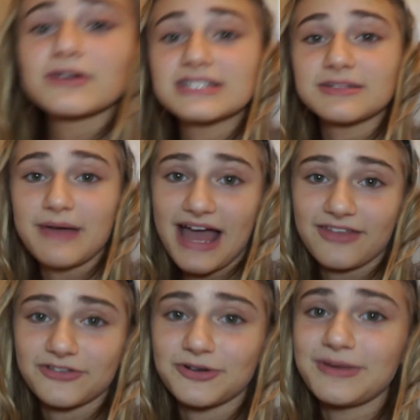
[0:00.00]
into the
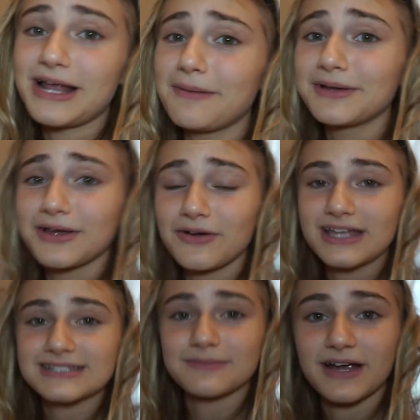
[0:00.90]
bathroom and I'm gonna go
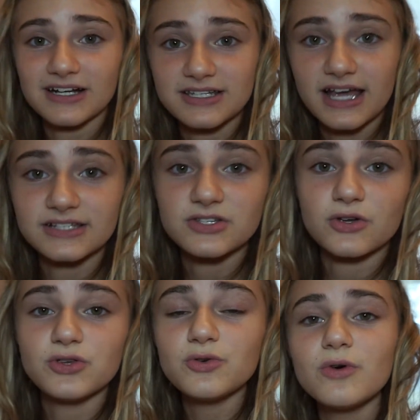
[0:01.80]
get some hair ties. So
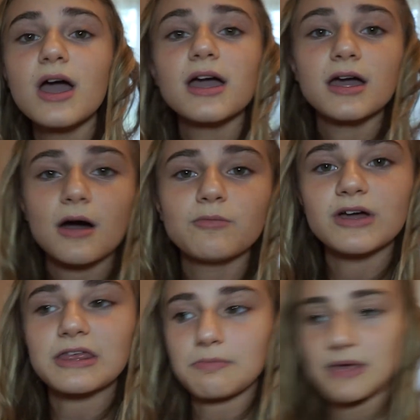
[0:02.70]
you come
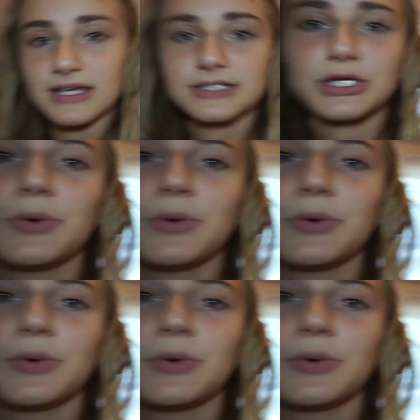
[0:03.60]
with me. So